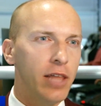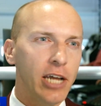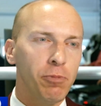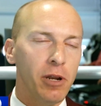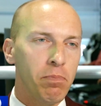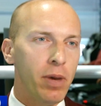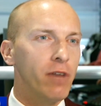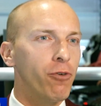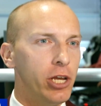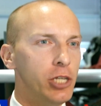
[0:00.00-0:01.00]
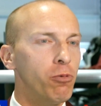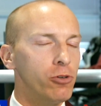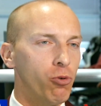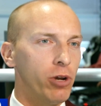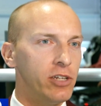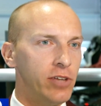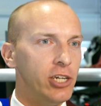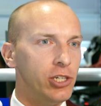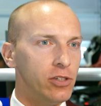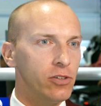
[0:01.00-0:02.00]
that's pretty big for esports
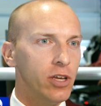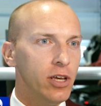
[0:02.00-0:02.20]
organizations.